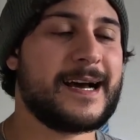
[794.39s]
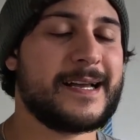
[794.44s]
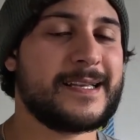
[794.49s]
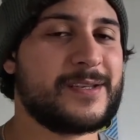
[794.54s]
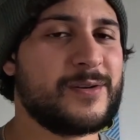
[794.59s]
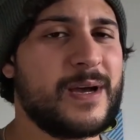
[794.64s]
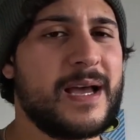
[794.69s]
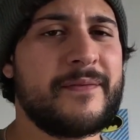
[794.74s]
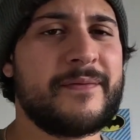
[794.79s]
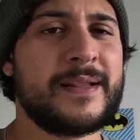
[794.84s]
I
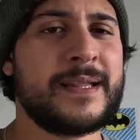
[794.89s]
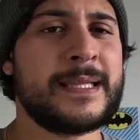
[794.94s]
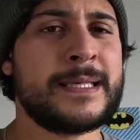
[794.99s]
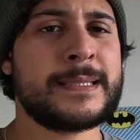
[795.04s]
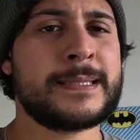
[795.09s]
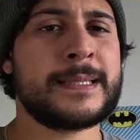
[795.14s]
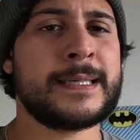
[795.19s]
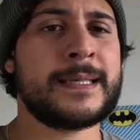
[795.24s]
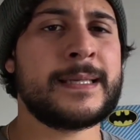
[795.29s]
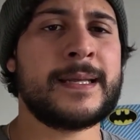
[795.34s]
still have it
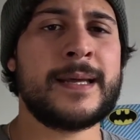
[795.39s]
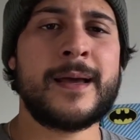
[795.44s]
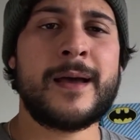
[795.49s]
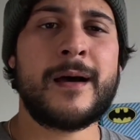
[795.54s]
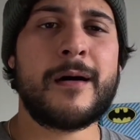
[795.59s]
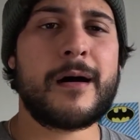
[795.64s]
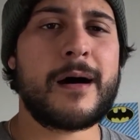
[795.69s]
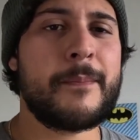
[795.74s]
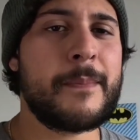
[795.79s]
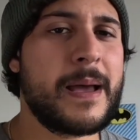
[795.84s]
listed.
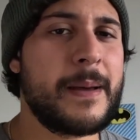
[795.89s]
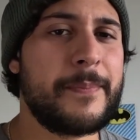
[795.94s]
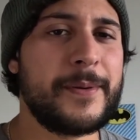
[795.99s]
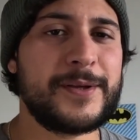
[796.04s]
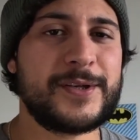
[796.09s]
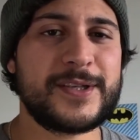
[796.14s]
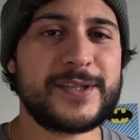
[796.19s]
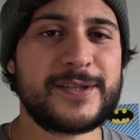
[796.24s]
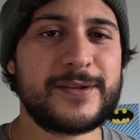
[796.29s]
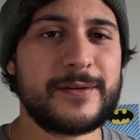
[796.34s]
I'm
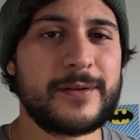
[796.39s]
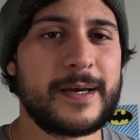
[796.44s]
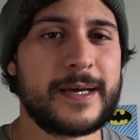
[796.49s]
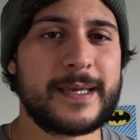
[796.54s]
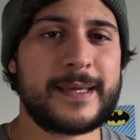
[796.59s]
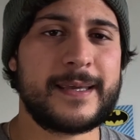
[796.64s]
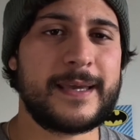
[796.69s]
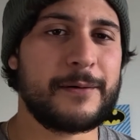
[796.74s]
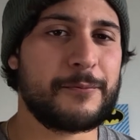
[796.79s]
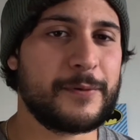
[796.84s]
happy just to
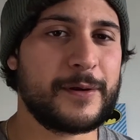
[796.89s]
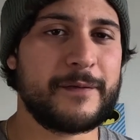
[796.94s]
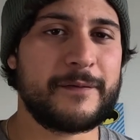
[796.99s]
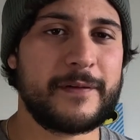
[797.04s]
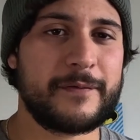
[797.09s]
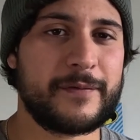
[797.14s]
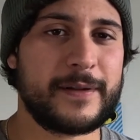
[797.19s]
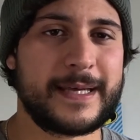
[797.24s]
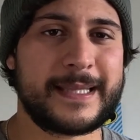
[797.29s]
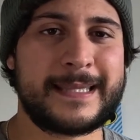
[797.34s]
like get rid of
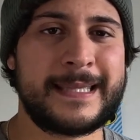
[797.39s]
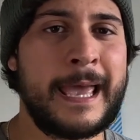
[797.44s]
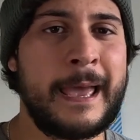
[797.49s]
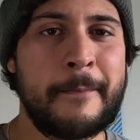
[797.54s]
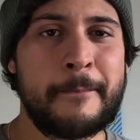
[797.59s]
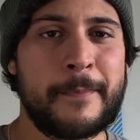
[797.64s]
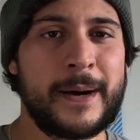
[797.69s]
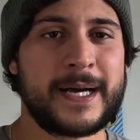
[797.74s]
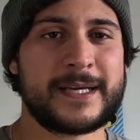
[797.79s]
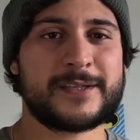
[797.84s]
it for like
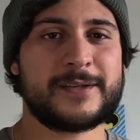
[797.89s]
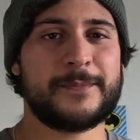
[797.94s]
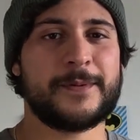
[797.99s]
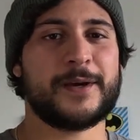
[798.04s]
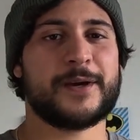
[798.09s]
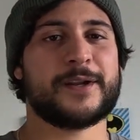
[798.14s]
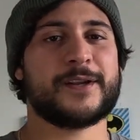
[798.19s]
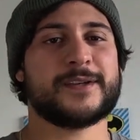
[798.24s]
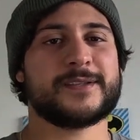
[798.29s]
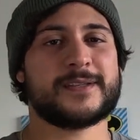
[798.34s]
10 bucks to
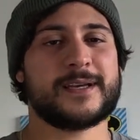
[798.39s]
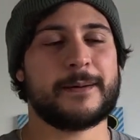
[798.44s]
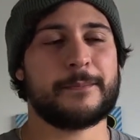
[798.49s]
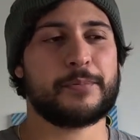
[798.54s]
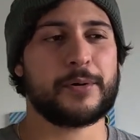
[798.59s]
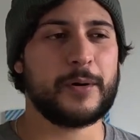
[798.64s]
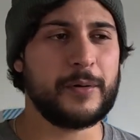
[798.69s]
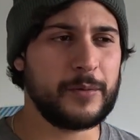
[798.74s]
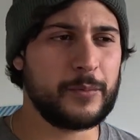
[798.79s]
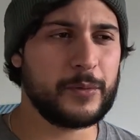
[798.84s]
be honest. I
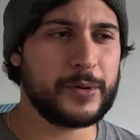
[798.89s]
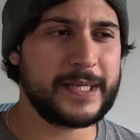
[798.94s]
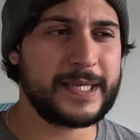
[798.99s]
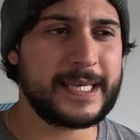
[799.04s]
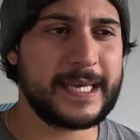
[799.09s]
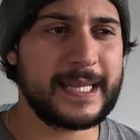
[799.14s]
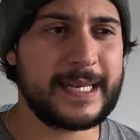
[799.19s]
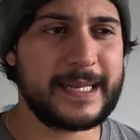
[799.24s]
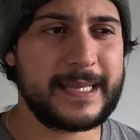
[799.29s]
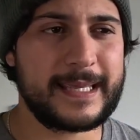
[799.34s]
probably
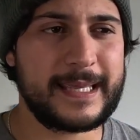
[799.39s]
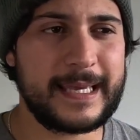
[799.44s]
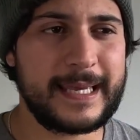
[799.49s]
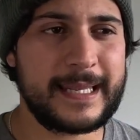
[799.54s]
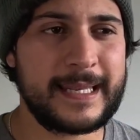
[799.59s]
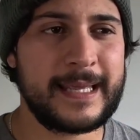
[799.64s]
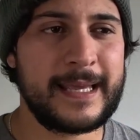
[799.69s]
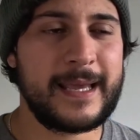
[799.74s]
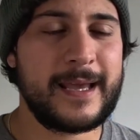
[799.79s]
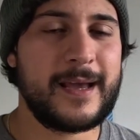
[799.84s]
wouldn't get it
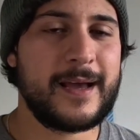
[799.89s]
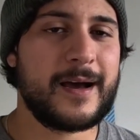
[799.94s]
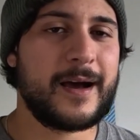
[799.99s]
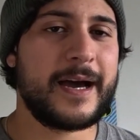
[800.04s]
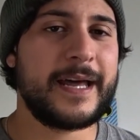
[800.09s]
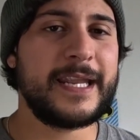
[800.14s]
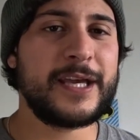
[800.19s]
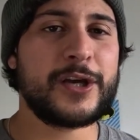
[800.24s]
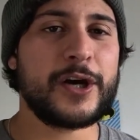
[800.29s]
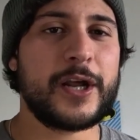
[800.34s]
again.
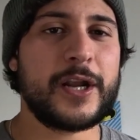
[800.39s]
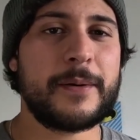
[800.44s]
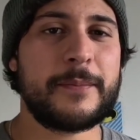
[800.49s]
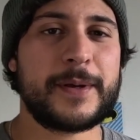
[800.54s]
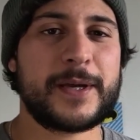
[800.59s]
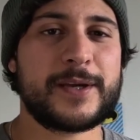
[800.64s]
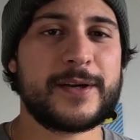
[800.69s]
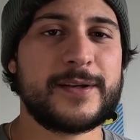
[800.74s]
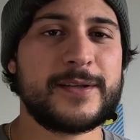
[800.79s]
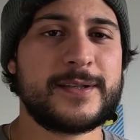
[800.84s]
I only got it
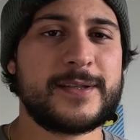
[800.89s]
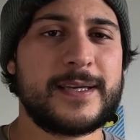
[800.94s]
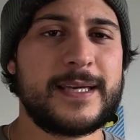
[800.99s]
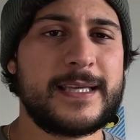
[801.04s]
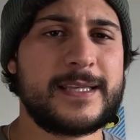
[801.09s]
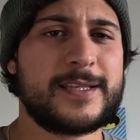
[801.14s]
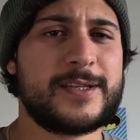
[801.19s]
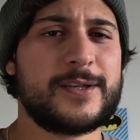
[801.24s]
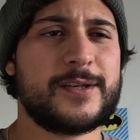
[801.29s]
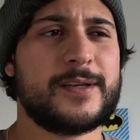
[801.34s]
because
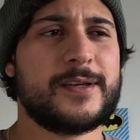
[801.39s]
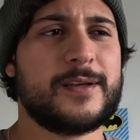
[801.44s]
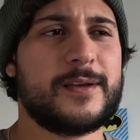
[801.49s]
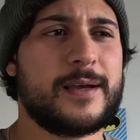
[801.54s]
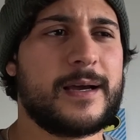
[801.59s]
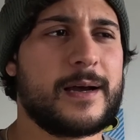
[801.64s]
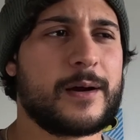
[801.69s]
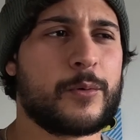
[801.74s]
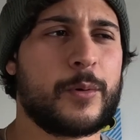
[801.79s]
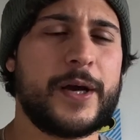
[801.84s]
it's
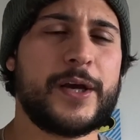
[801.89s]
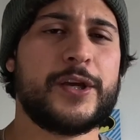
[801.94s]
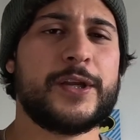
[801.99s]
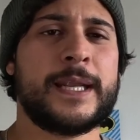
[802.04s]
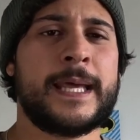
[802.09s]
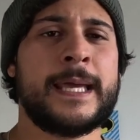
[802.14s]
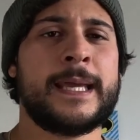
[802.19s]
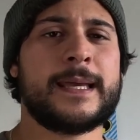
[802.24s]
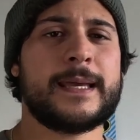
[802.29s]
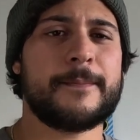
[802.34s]
quite
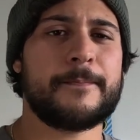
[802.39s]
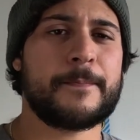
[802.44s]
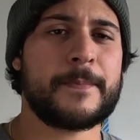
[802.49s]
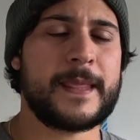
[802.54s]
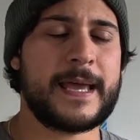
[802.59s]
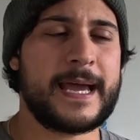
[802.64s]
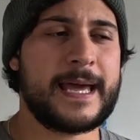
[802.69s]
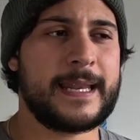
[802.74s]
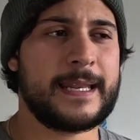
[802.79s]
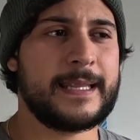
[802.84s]
unique
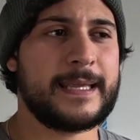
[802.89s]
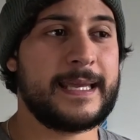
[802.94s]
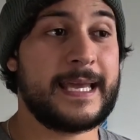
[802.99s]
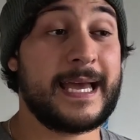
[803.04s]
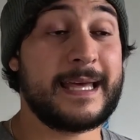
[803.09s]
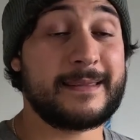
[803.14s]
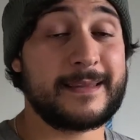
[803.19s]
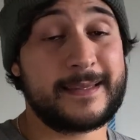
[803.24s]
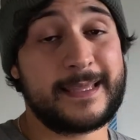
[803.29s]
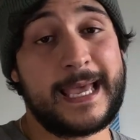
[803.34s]
and it
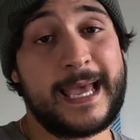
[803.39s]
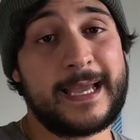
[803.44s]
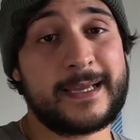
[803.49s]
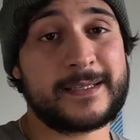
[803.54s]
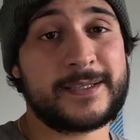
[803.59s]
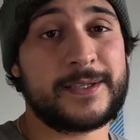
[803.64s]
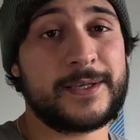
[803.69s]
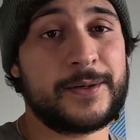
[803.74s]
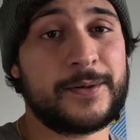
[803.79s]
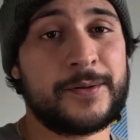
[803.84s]
had the
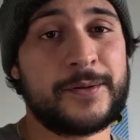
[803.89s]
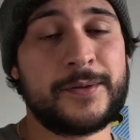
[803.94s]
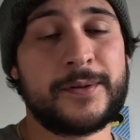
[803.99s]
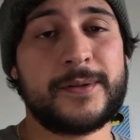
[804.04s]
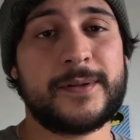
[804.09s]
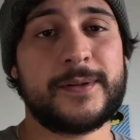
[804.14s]
tag still.